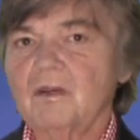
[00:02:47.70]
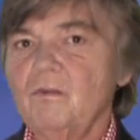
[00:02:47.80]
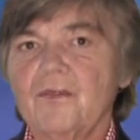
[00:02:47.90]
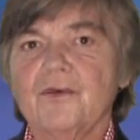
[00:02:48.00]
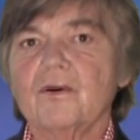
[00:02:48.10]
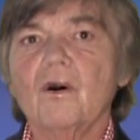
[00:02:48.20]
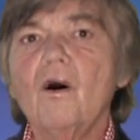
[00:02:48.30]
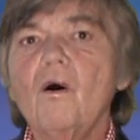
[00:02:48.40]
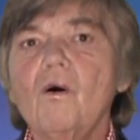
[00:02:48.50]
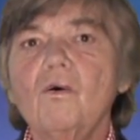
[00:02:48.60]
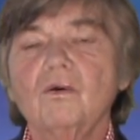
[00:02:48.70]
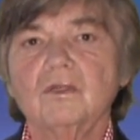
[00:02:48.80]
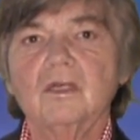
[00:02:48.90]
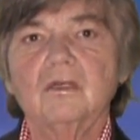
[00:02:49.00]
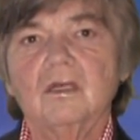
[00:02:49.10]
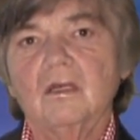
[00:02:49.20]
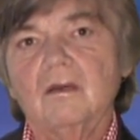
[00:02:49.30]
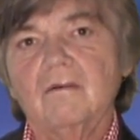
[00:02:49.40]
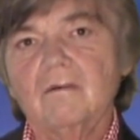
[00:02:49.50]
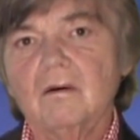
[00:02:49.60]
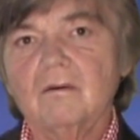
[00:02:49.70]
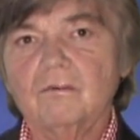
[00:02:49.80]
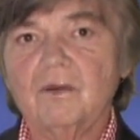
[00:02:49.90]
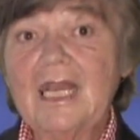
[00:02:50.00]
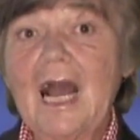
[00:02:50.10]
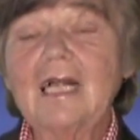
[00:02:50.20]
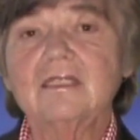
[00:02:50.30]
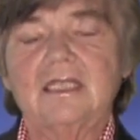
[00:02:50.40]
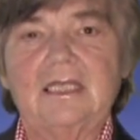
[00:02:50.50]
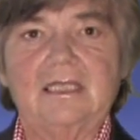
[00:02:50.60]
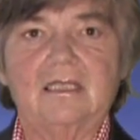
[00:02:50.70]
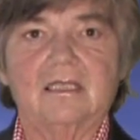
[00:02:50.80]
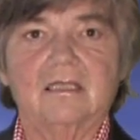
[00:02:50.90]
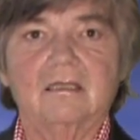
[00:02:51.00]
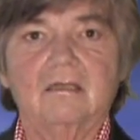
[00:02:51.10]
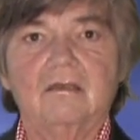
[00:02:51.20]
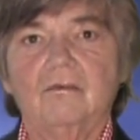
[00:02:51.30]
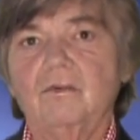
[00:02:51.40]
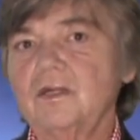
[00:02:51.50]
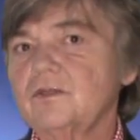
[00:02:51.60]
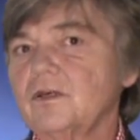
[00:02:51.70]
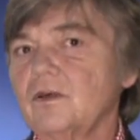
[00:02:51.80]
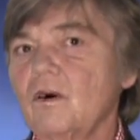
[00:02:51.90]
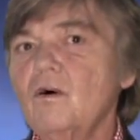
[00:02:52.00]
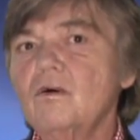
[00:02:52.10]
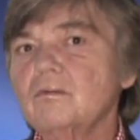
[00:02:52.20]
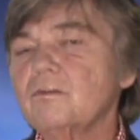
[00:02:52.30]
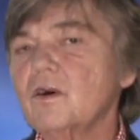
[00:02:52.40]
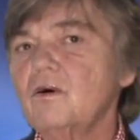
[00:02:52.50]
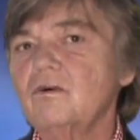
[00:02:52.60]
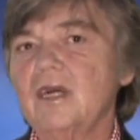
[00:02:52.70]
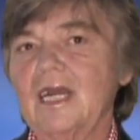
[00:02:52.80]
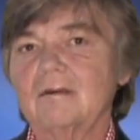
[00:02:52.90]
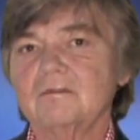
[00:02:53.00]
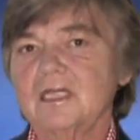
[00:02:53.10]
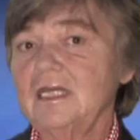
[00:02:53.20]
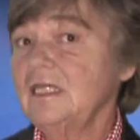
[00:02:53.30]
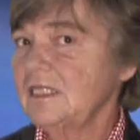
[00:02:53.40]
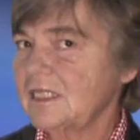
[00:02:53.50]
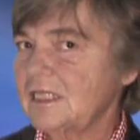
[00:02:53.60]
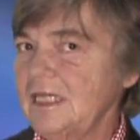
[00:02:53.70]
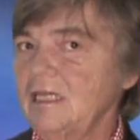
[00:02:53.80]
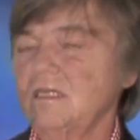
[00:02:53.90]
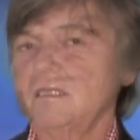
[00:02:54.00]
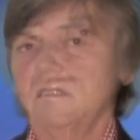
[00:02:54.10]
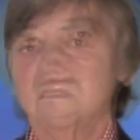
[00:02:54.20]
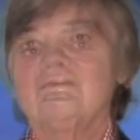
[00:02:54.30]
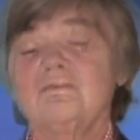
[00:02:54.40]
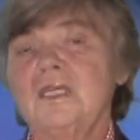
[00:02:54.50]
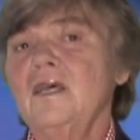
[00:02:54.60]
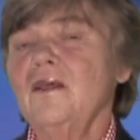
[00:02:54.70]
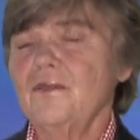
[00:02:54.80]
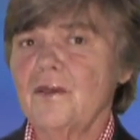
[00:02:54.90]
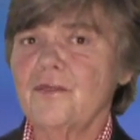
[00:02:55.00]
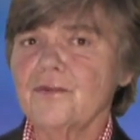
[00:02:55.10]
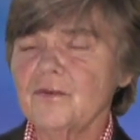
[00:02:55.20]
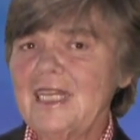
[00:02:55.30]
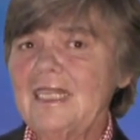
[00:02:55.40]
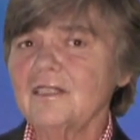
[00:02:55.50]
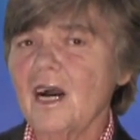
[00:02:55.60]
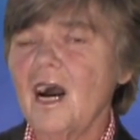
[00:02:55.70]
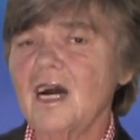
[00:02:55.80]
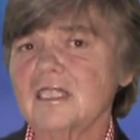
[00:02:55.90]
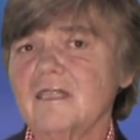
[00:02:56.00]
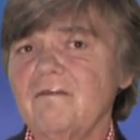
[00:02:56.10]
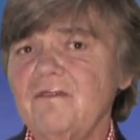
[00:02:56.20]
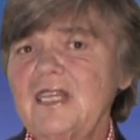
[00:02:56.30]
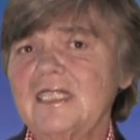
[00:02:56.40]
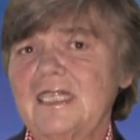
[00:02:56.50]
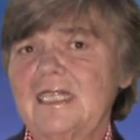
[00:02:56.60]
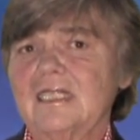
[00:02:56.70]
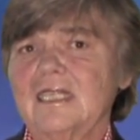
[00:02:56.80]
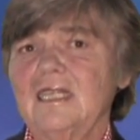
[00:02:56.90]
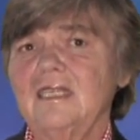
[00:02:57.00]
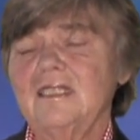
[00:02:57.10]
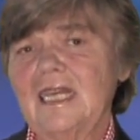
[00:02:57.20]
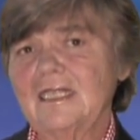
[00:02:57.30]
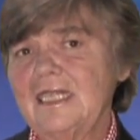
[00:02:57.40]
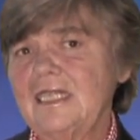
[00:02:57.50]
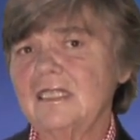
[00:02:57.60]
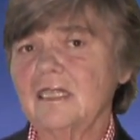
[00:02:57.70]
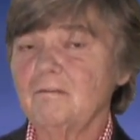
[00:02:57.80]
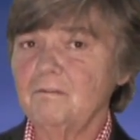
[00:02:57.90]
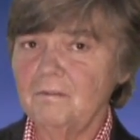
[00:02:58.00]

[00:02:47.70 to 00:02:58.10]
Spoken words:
with their own realities, with their own programs. Still, the three laws of physics that these